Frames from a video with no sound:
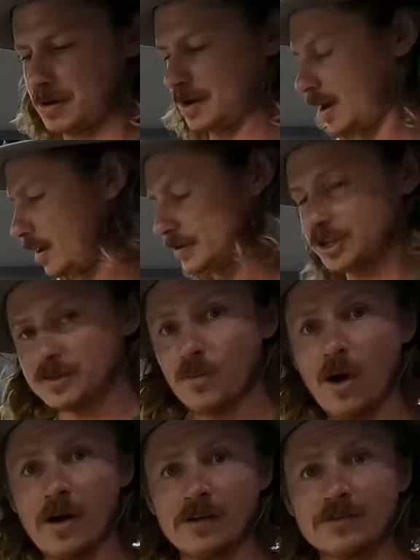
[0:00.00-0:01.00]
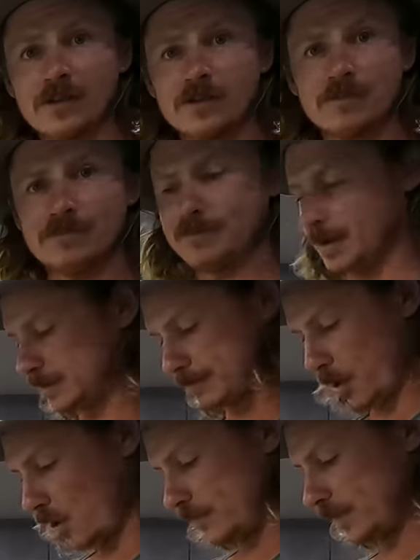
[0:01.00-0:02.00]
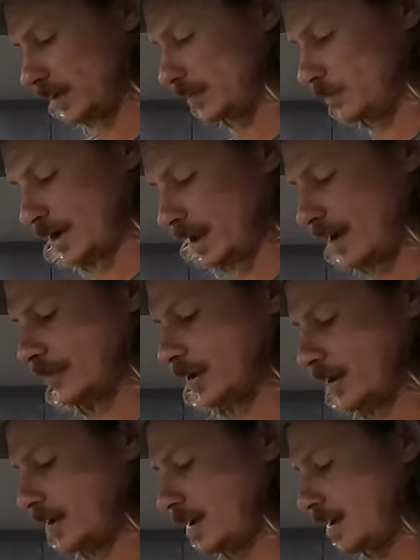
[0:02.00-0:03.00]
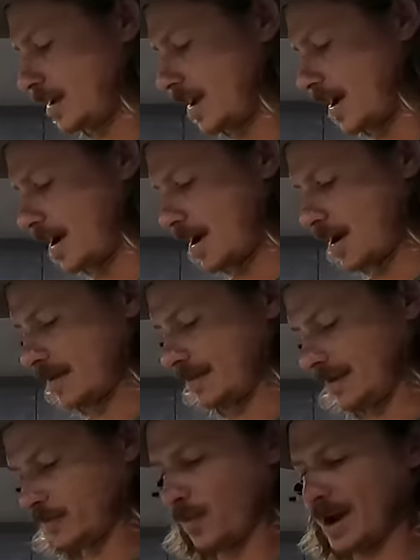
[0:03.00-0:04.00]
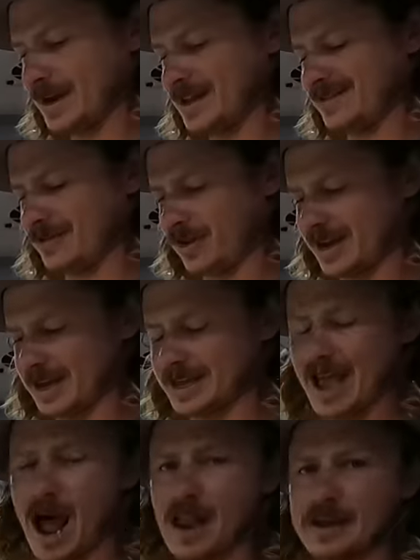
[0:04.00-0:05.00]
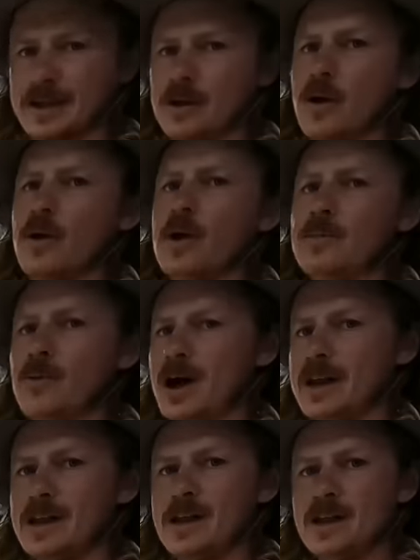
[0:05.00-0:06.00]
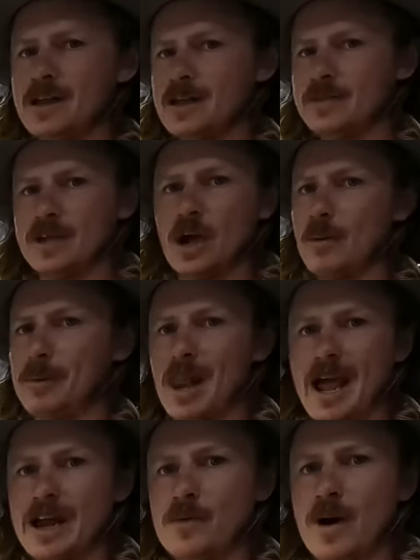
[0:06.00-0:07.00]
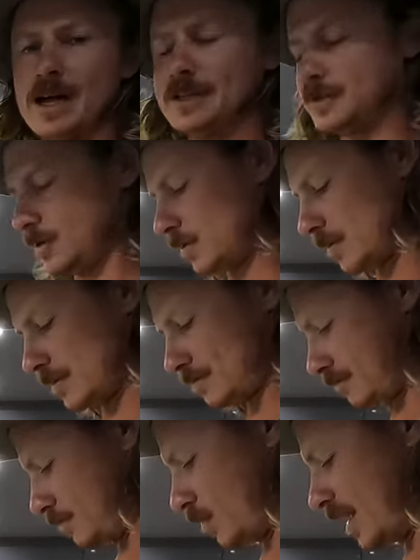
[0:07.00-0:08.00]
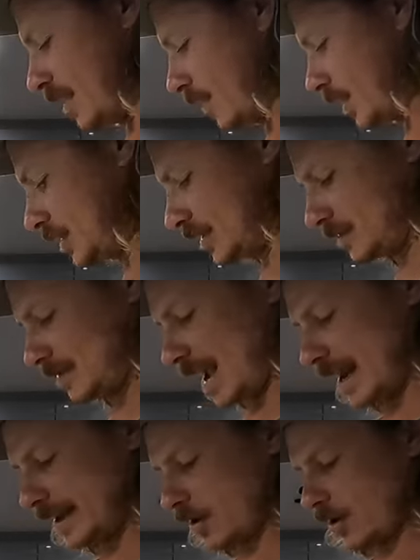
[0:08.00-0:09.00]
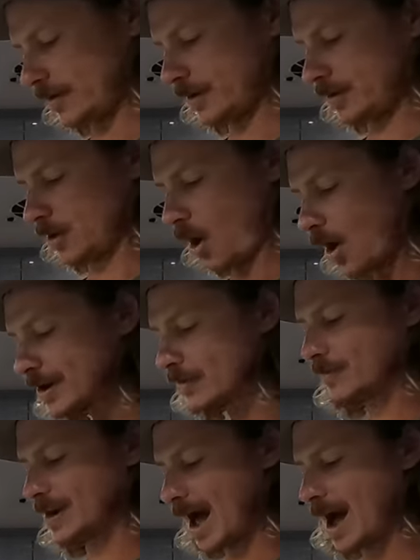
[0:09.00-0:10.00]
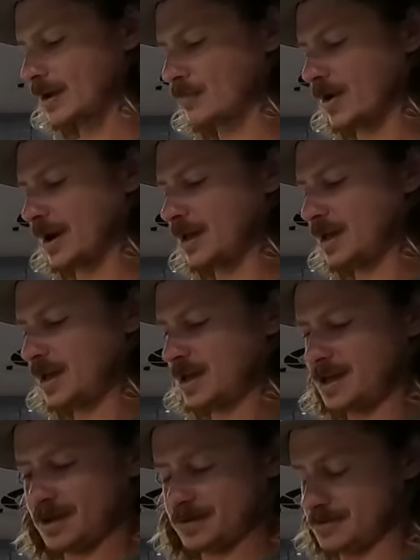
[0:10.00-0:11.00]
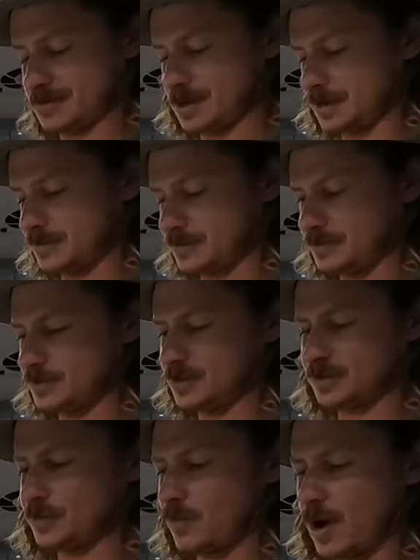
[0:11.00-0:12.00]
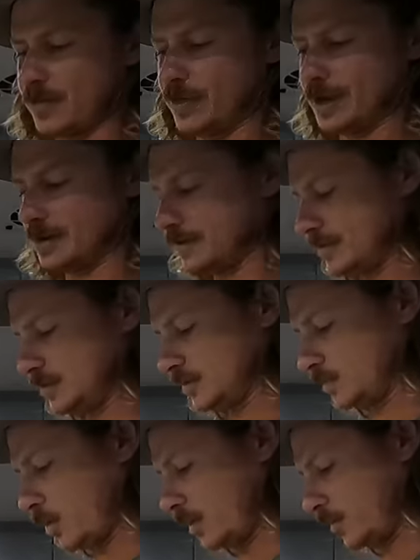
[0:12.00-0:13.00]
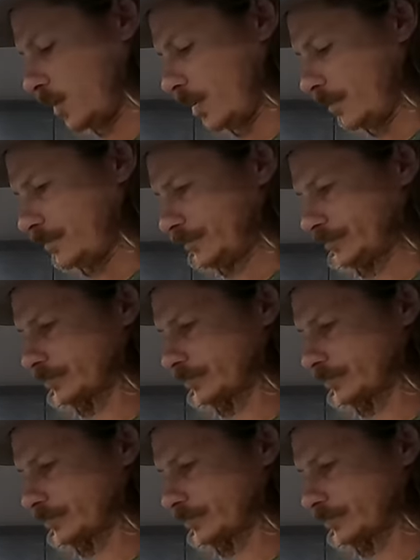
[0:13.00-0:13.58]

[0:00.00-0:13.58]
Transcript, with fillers: I don't know, it just works. It's, it's perfect. We love it. Uh, this one is like a garlic and herb one. They got plain ones or whatever, just any kind of naan bread. It just the right thickness, it just works well.